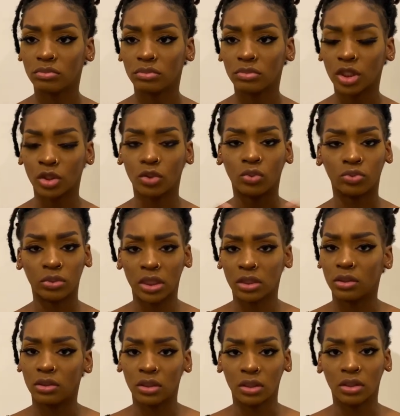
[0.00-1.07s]
you know,
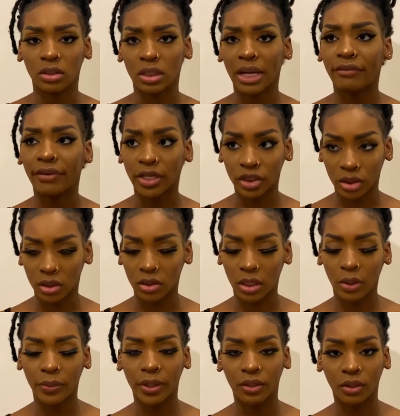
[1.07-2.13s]
the direction
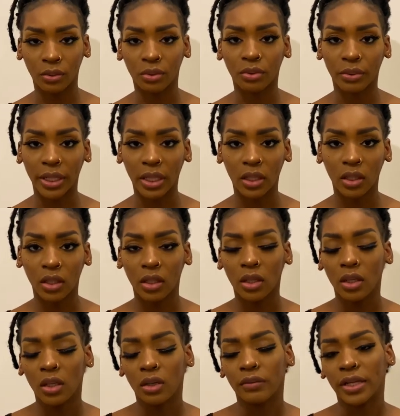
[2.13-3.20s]
that we are now going
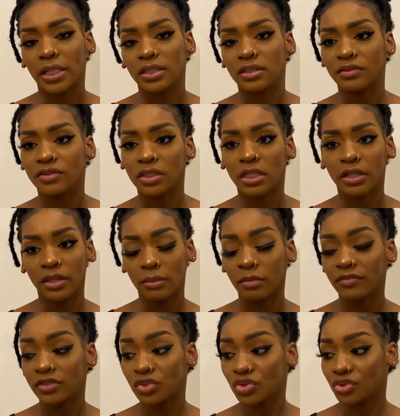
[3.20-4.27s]
relative to the theme
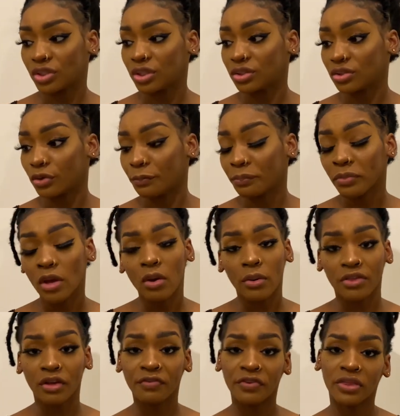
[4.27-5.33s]
of this tree. So
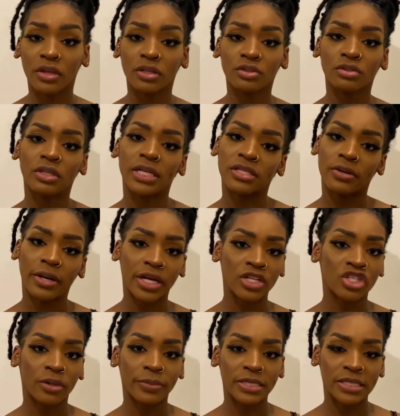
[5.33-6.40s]
without further ado, let's go ahead and
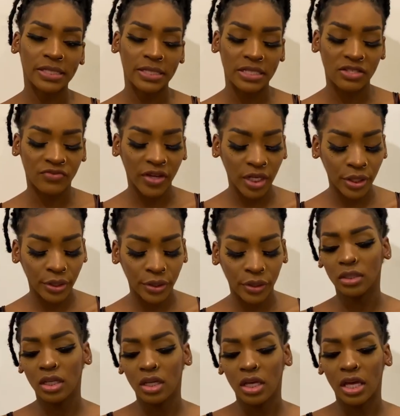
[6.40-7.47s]
jump into today's video.
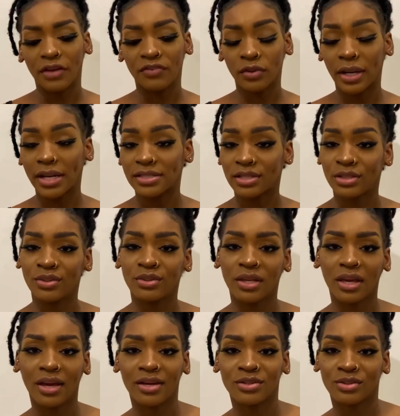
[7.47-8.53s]
If you guys are new
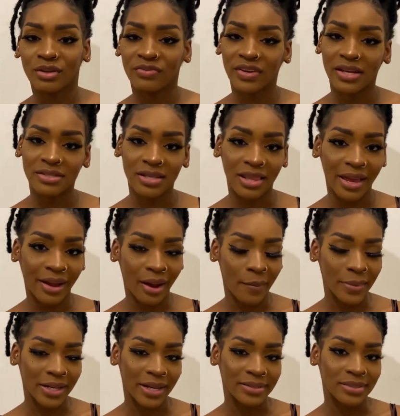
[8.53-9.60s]
here, do not forget to like,
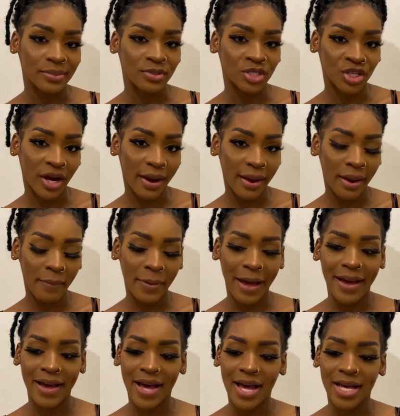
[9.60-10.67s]
comment, and subscribe,
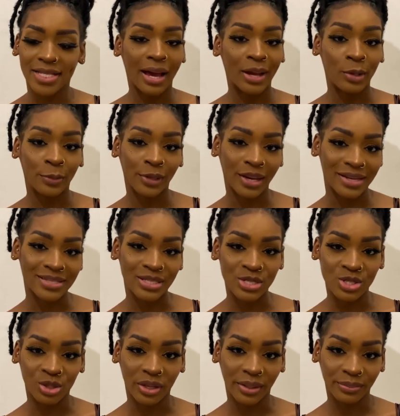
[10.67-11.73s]
and I hope you guys
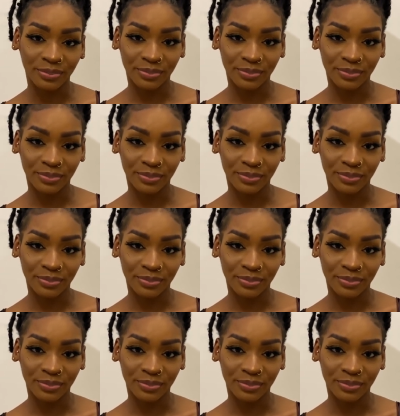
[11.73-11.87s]
enjoy.